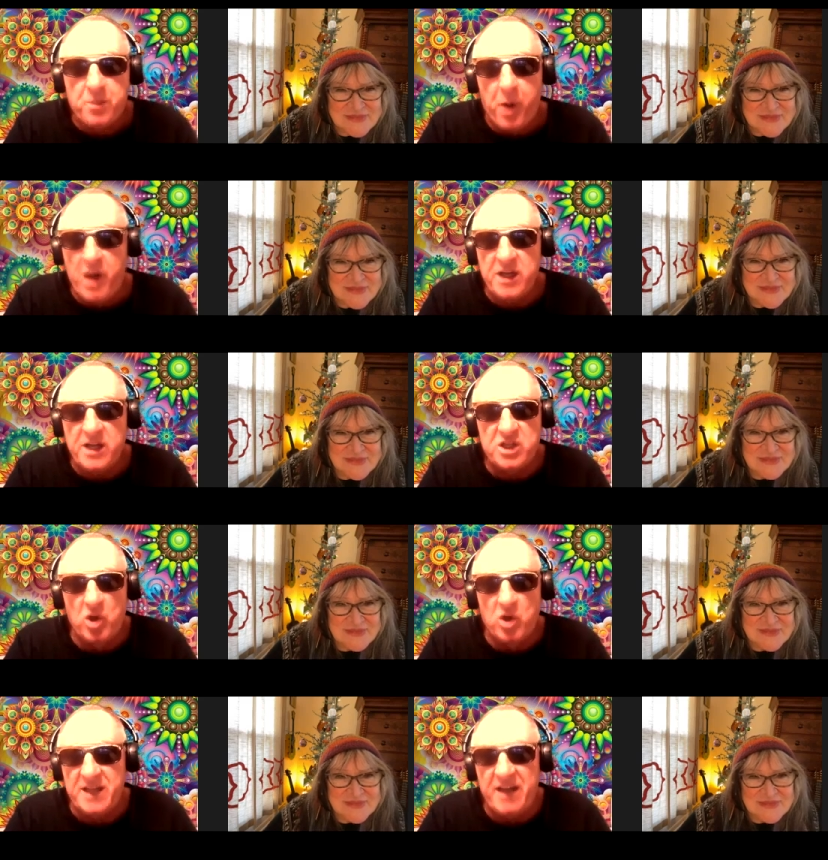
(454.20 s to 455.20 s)
Speaker 1: protest
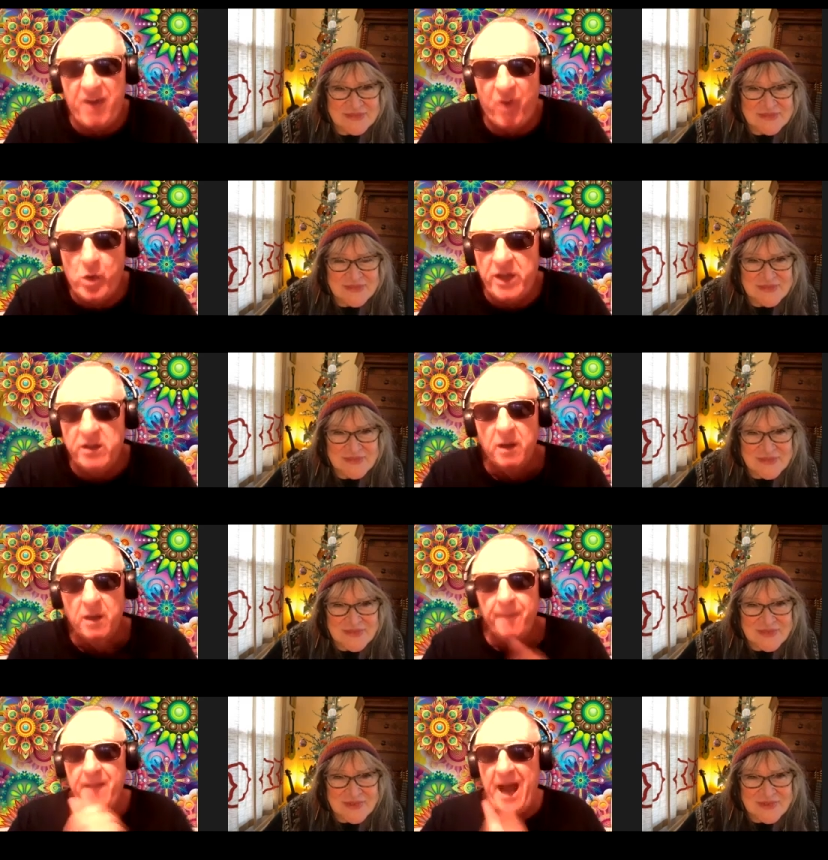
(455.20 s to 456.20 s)
songs ever written
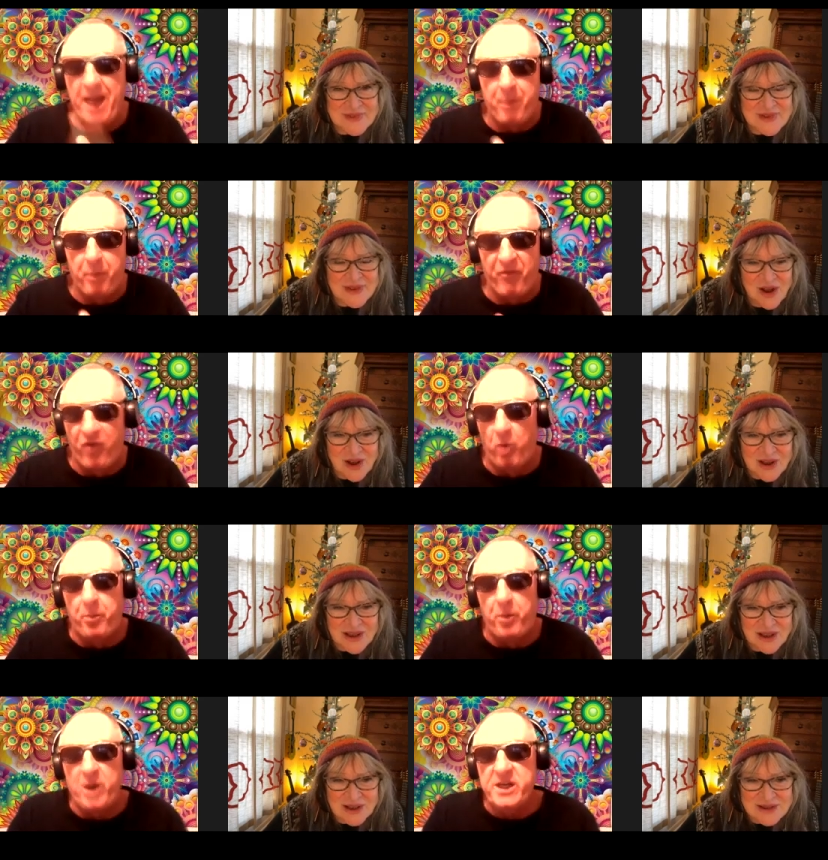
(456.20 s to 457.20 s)
and performed
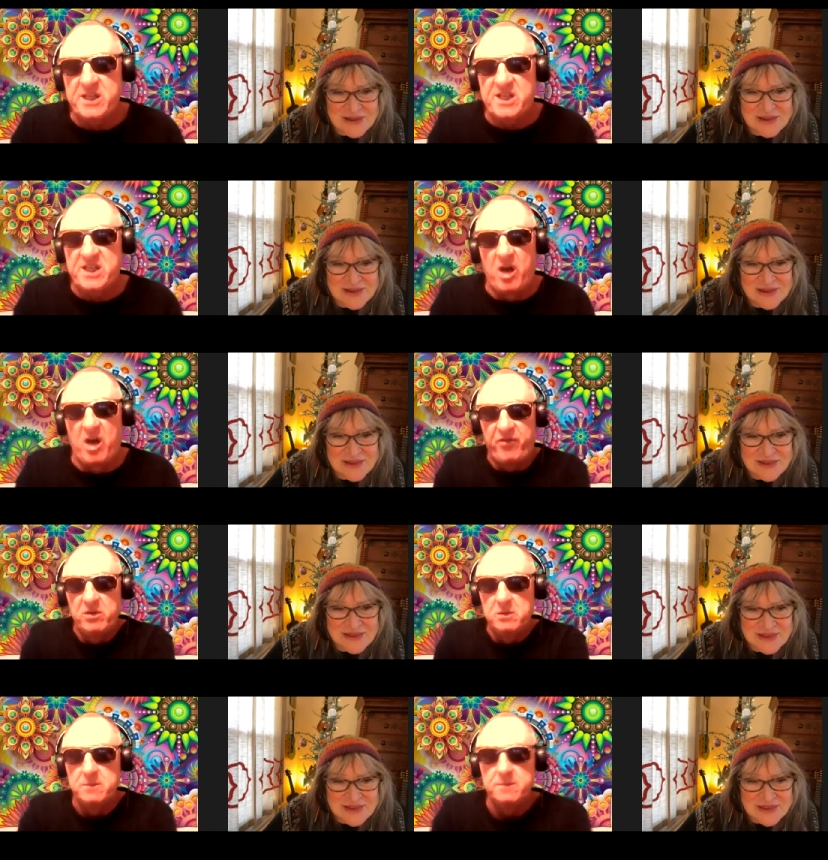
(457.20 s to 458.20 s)
oh. by yourself.
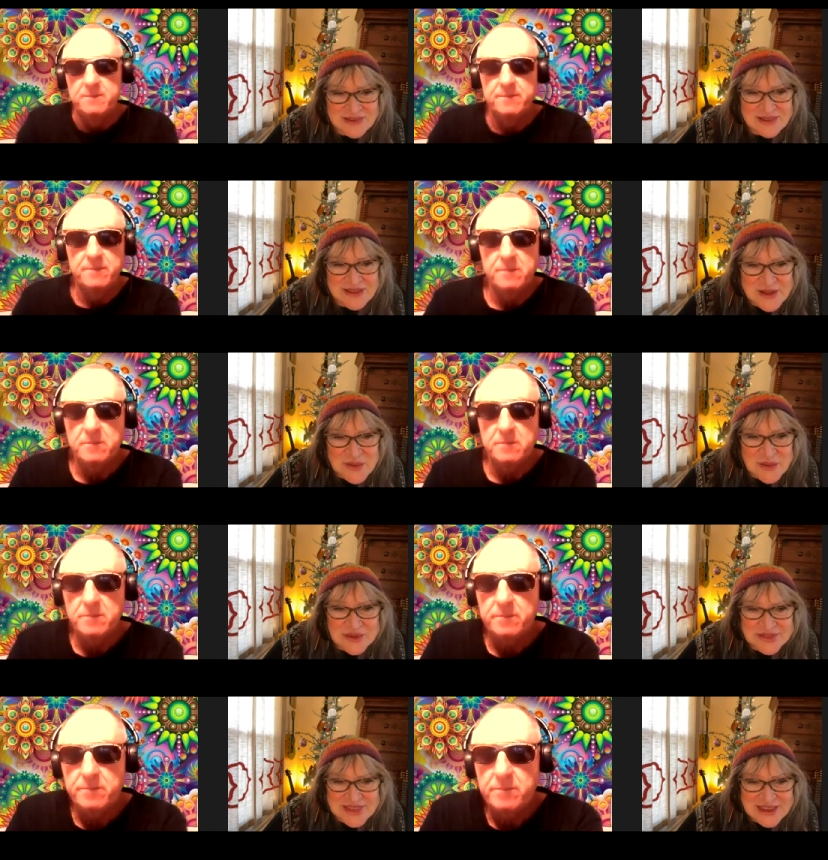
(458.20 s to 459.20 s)

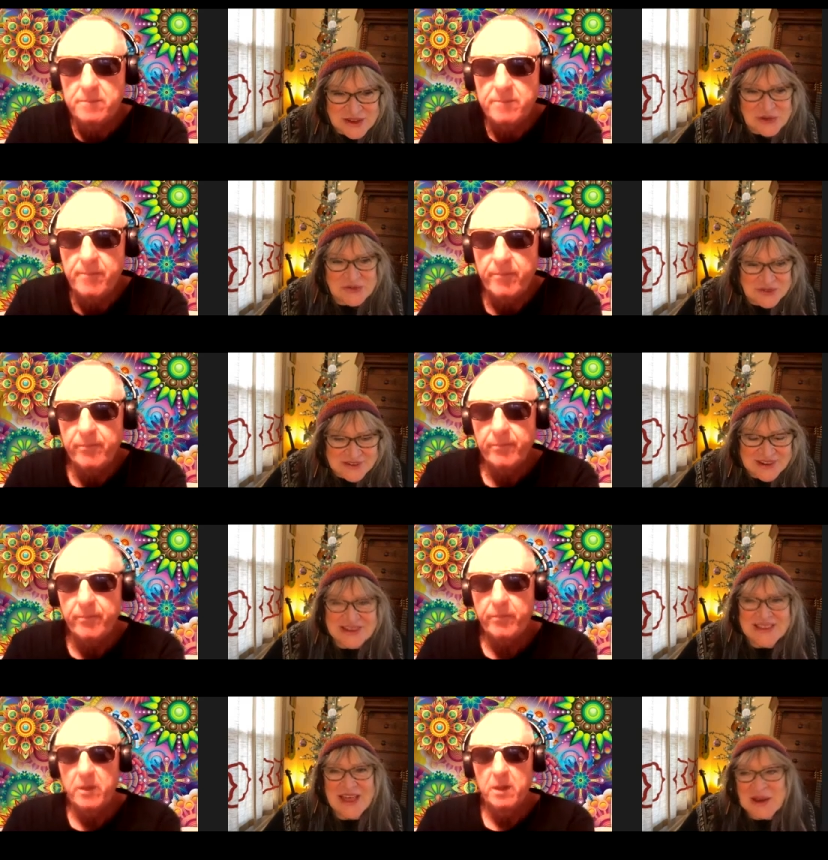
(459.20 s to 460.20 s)
Speaker 2: Well, thank you for
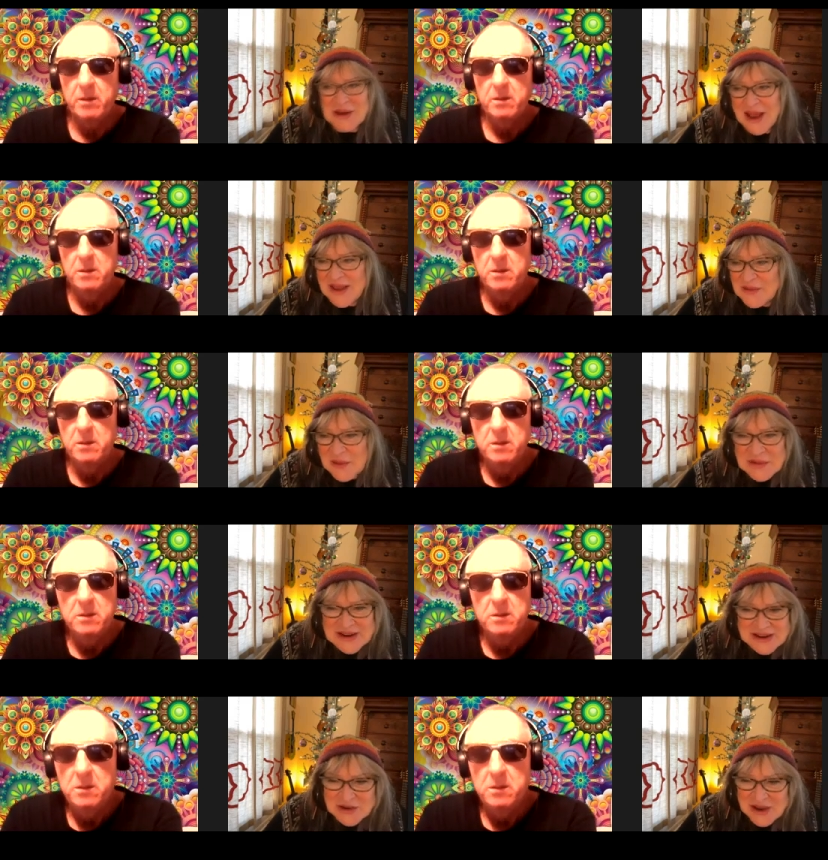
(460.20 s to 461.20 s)
saying that. I, I mean,
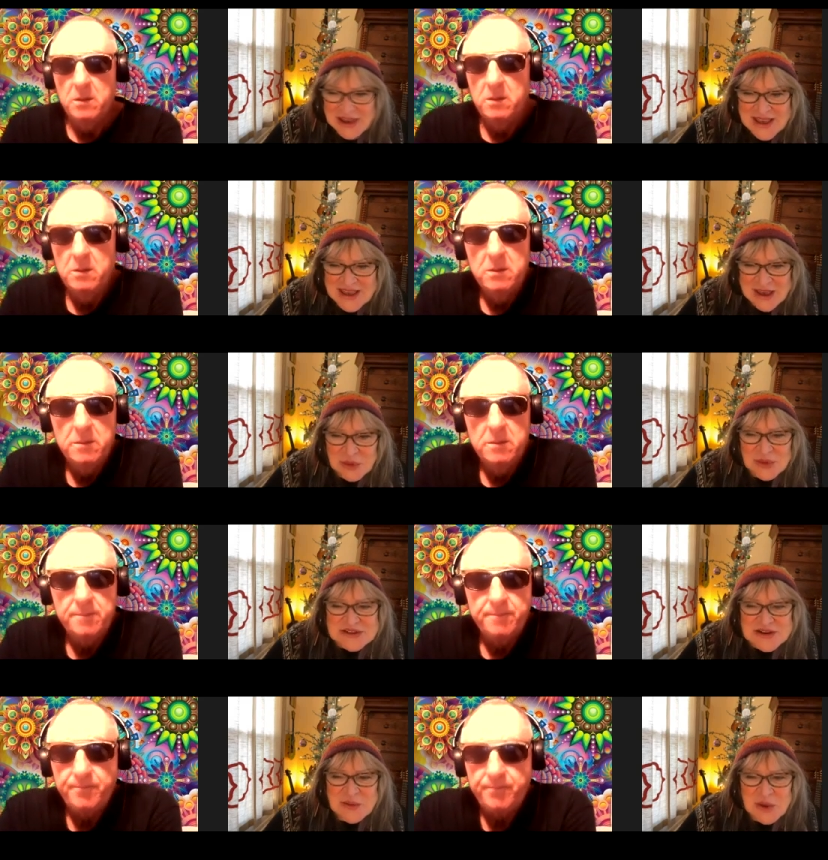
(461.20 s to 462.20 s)
it, it was
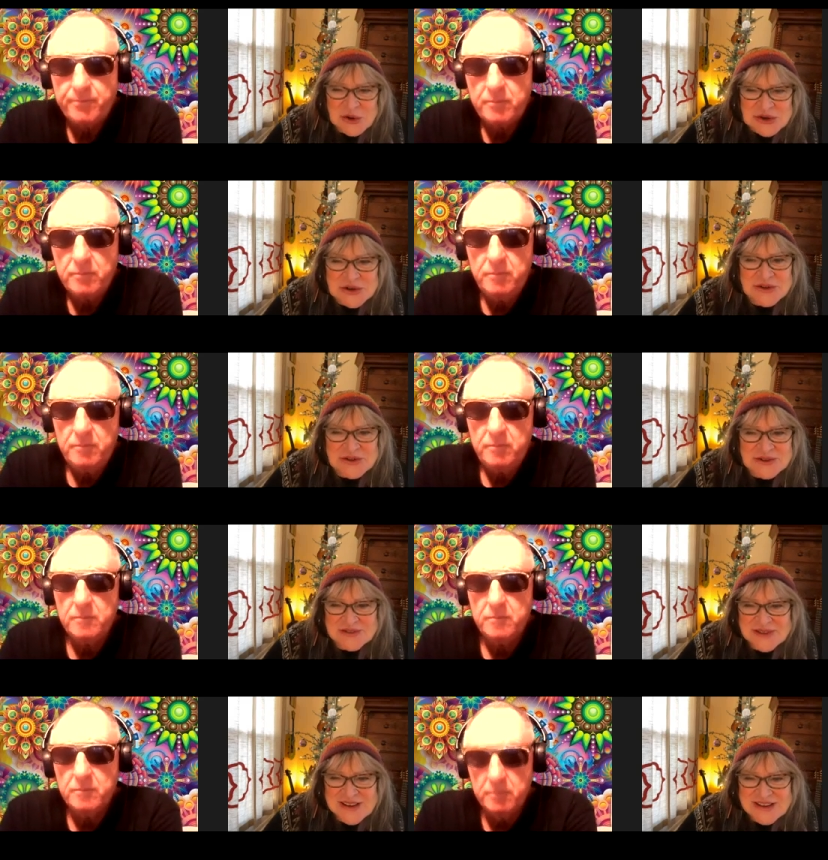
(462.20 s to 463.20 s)
an emotional,
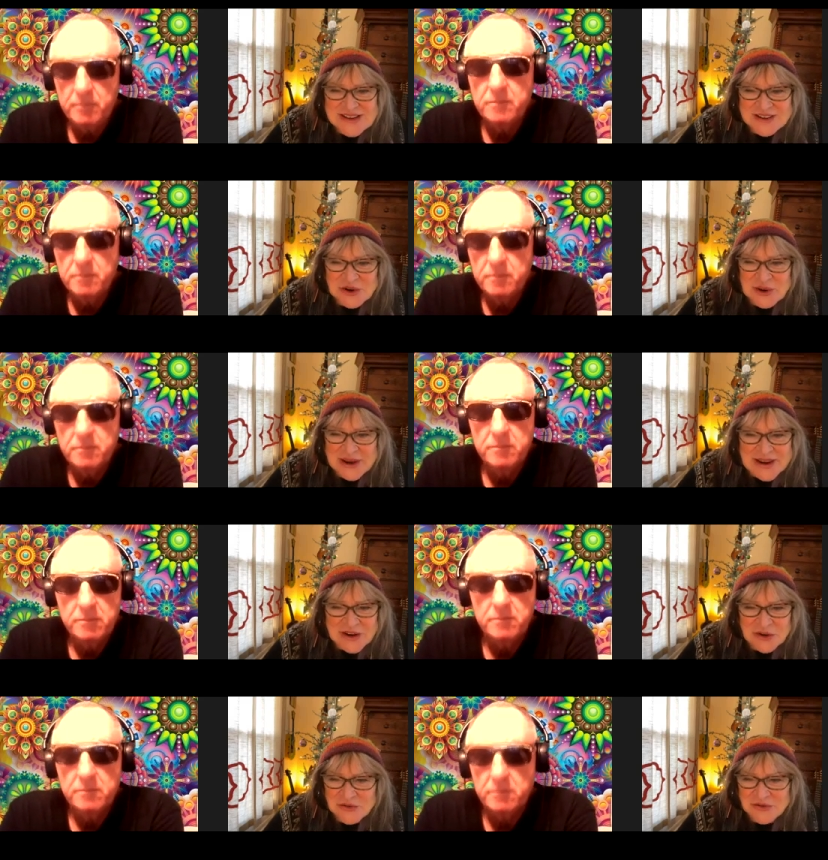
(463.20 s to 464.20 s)

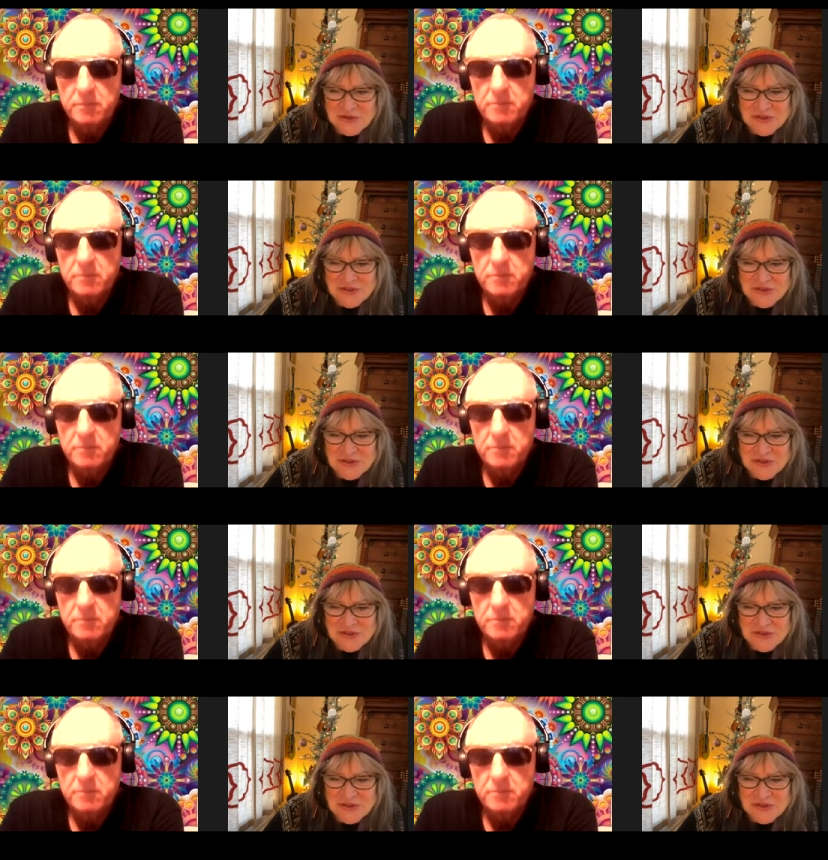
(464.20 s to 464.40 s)
creative